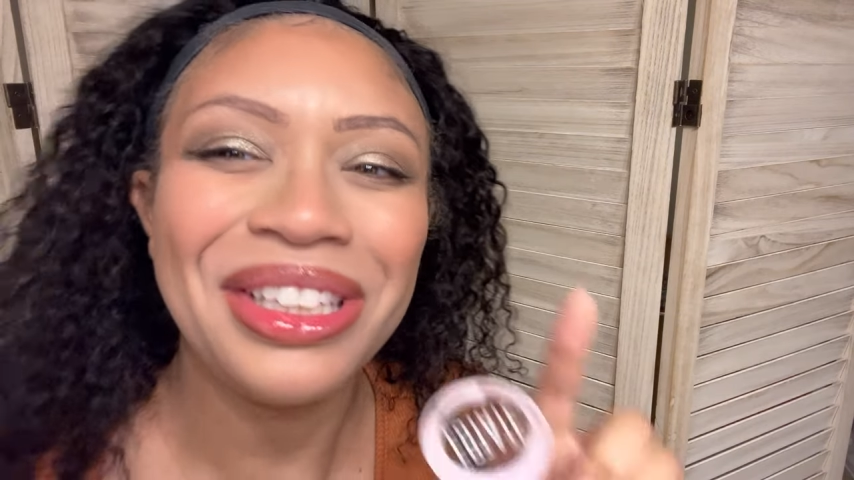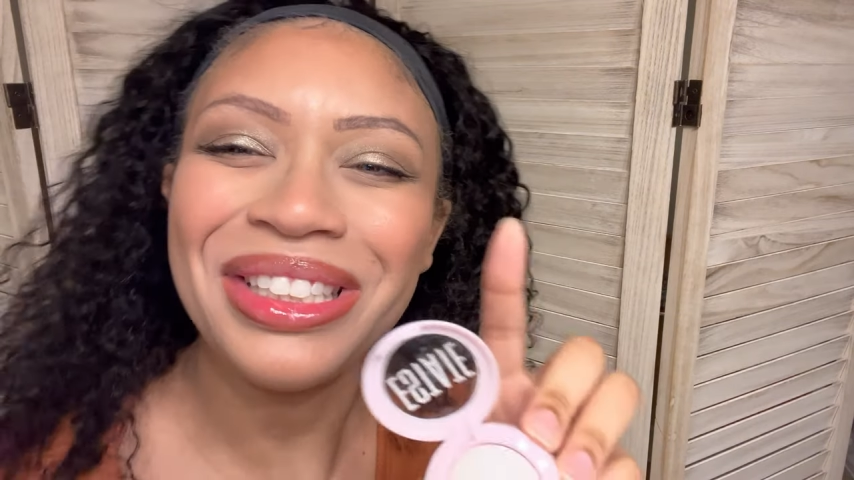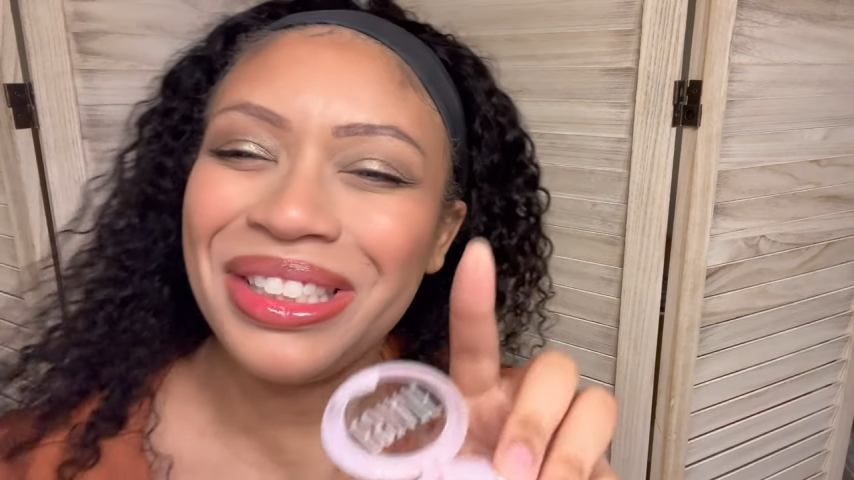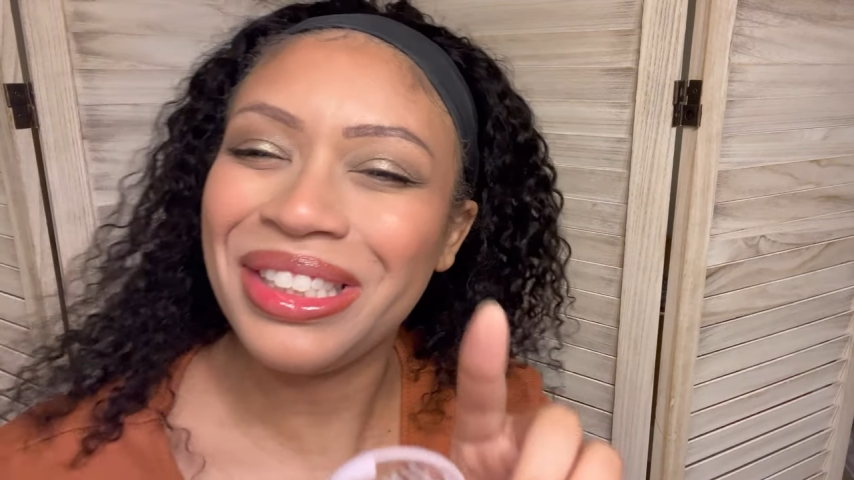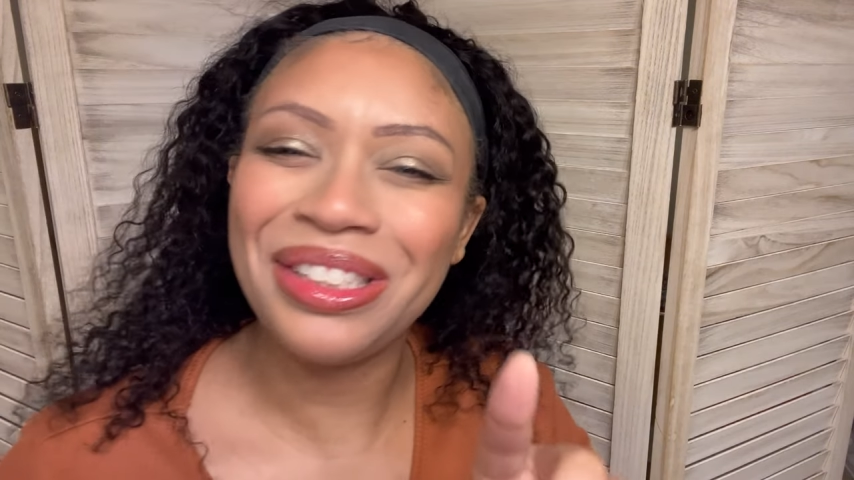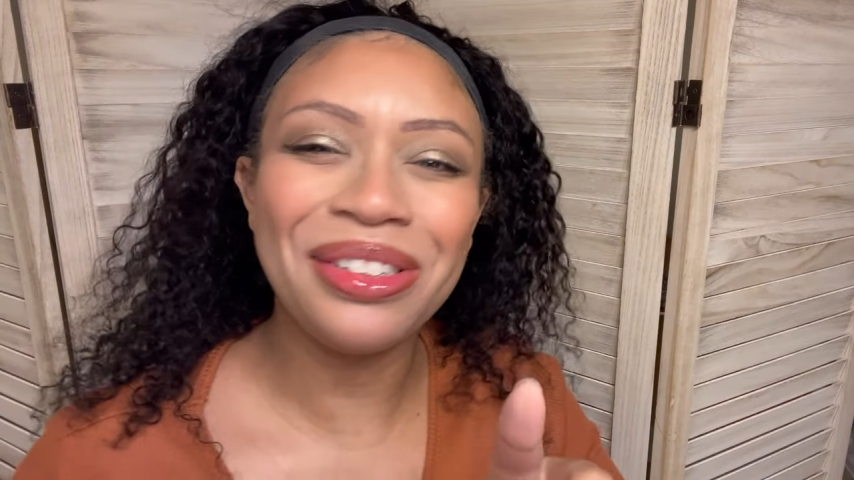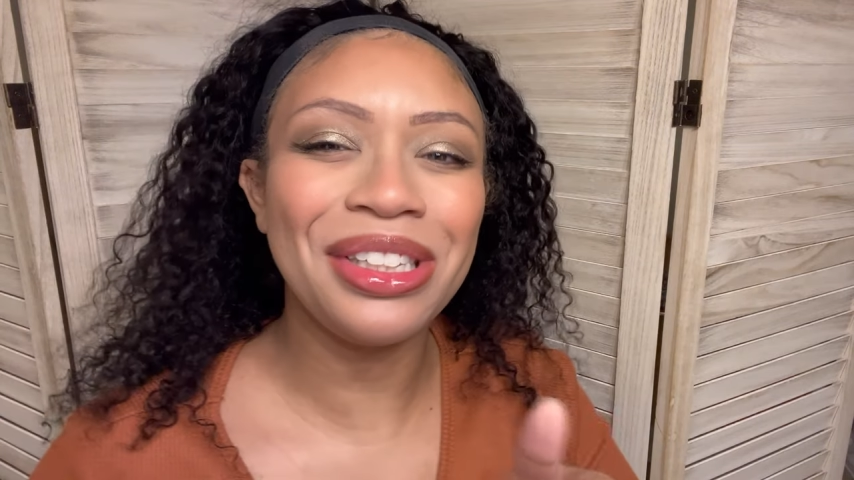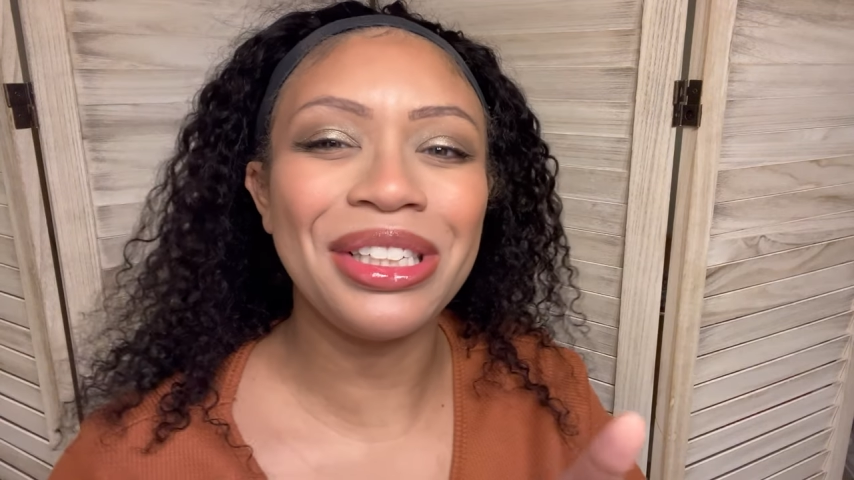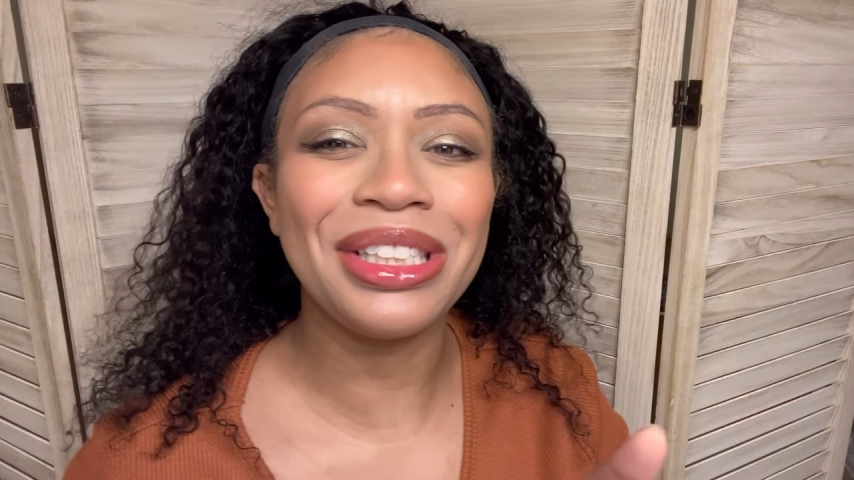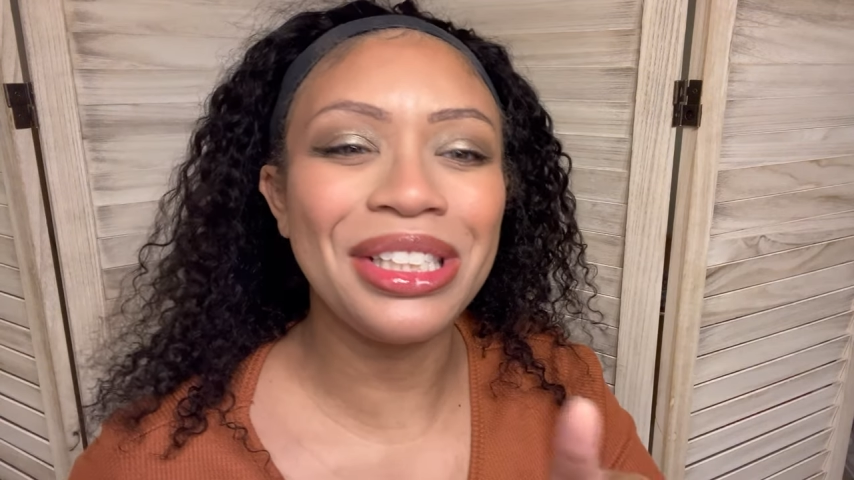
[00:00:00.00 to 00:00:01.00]
Let's just do a
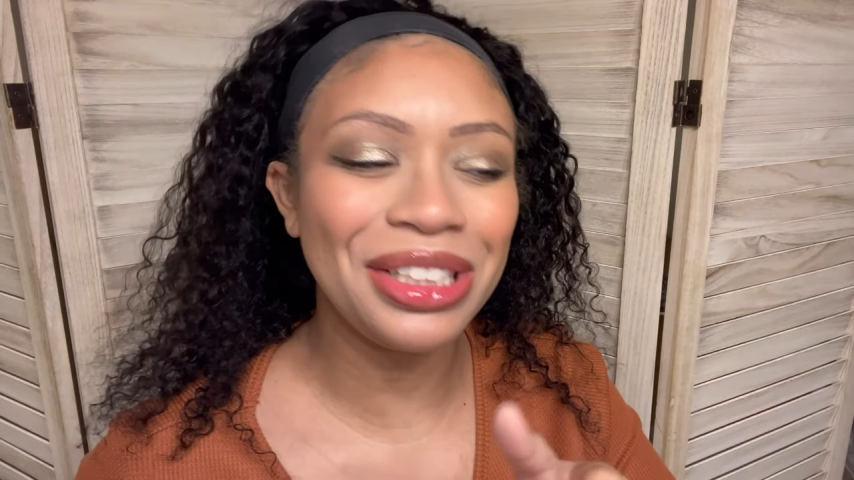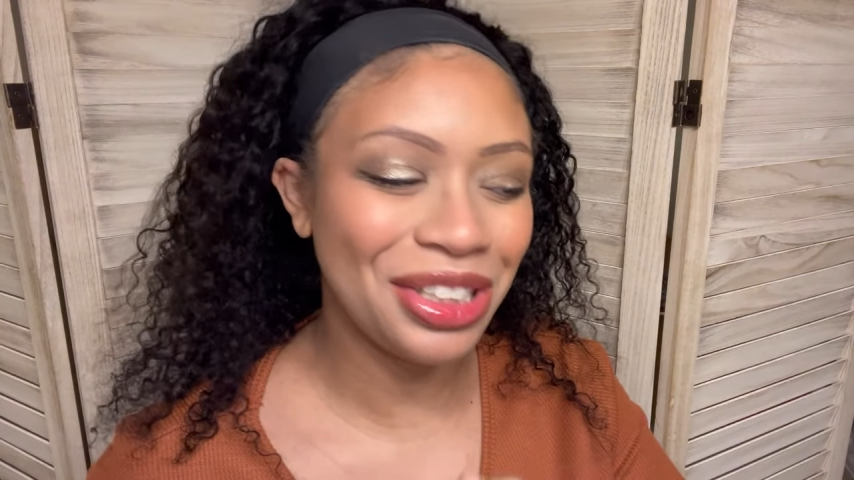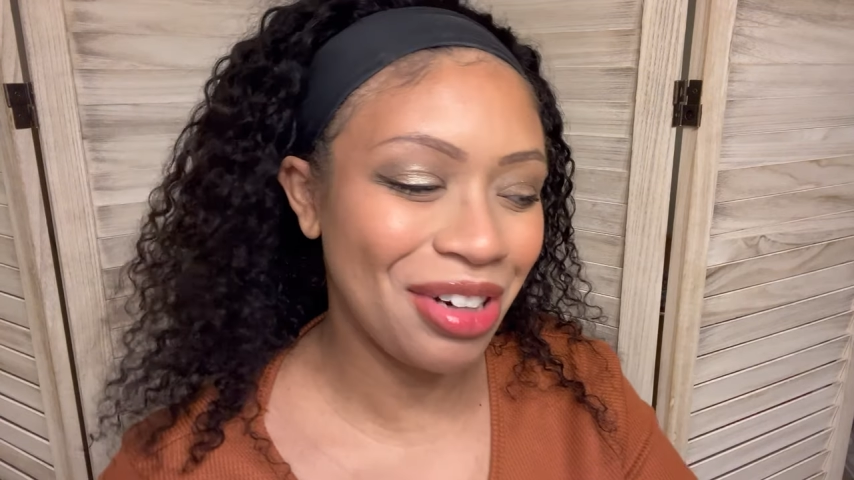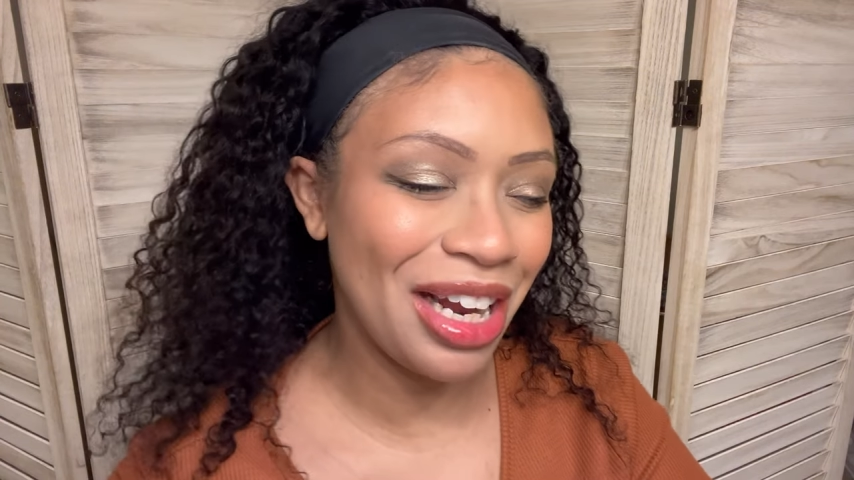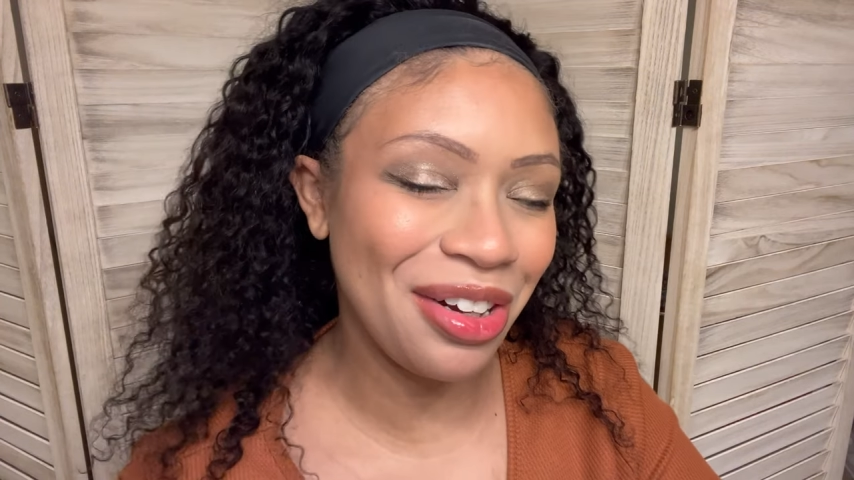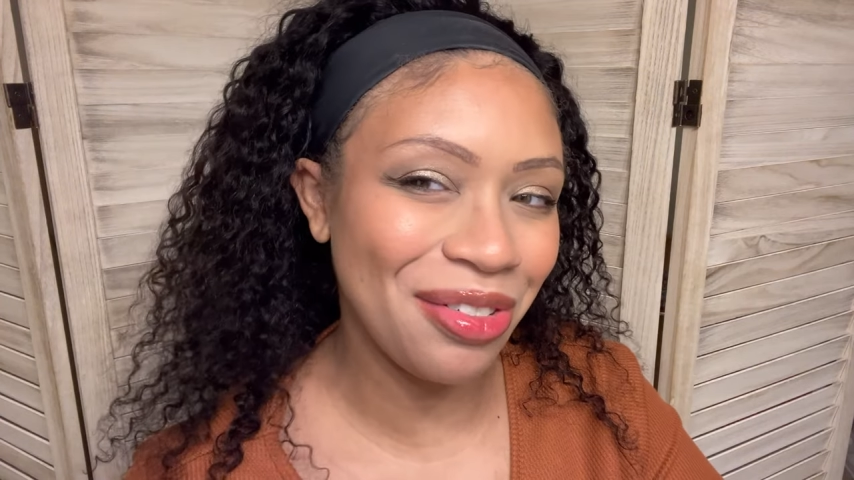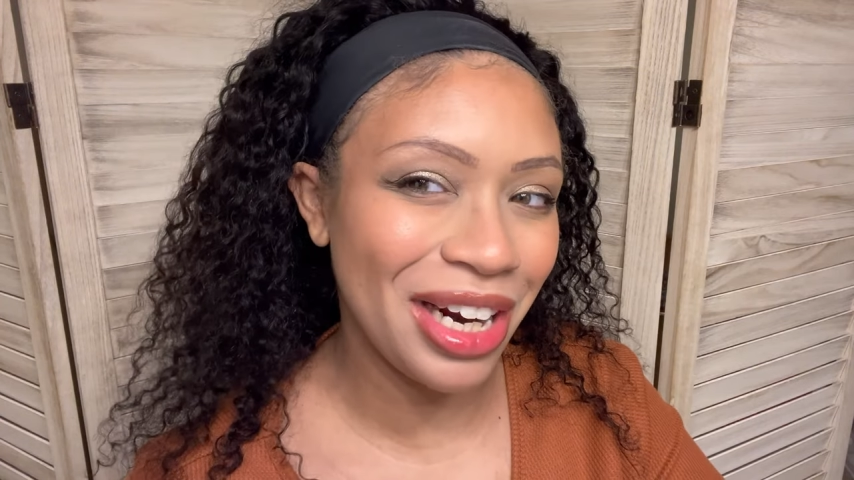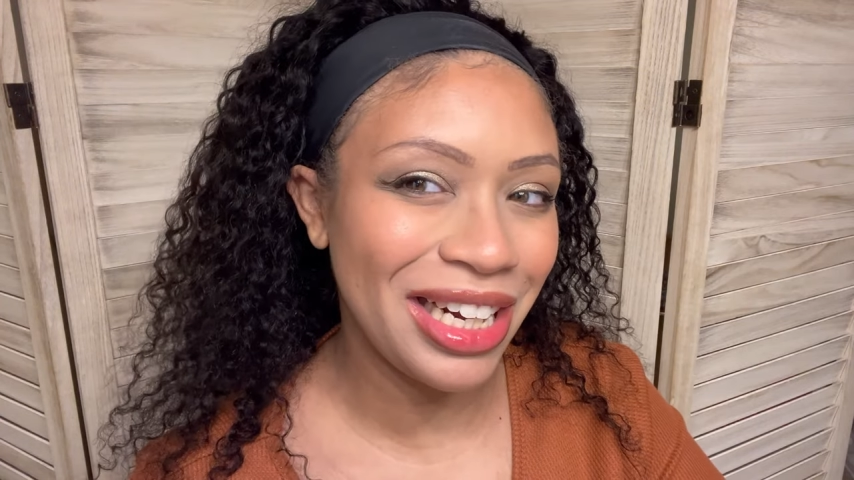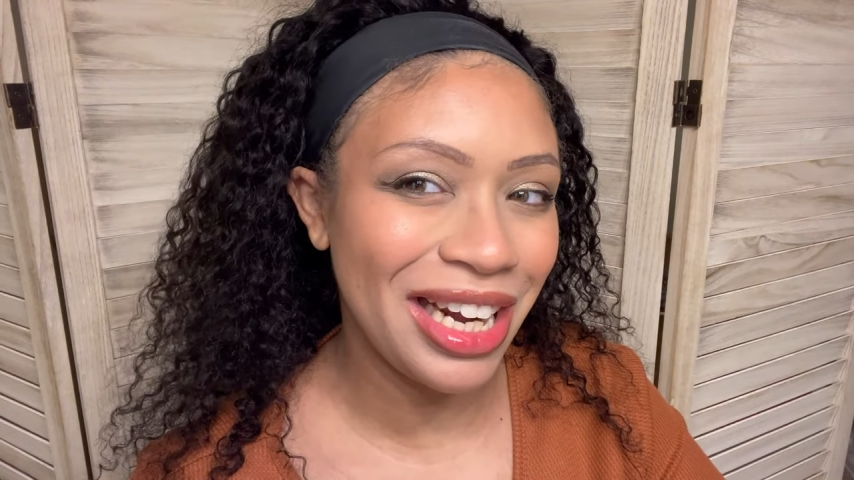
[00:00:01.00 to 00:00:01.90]
little try on right